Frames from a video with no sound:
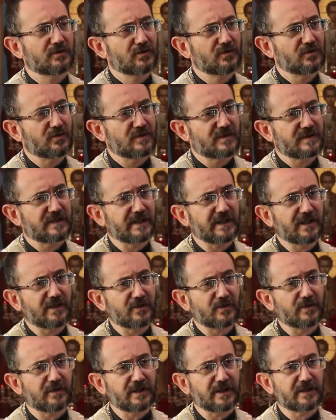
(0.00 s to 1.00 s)
to stay
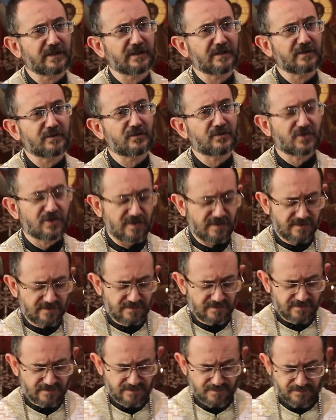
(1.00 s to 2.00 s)
connected to
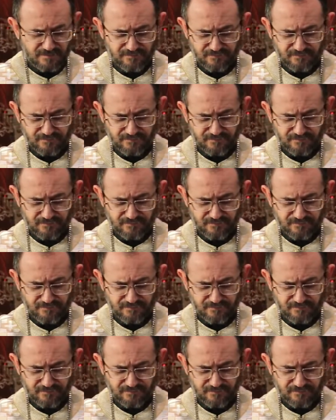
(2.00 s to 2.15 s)
Jesus.